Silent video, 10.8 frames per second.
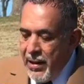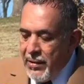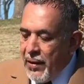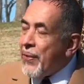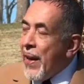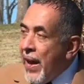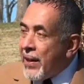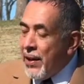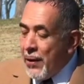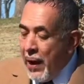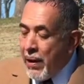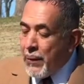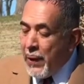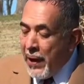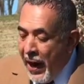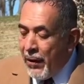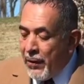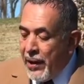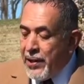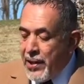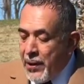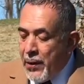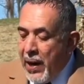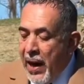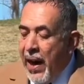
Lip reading: So thank you, and without ado,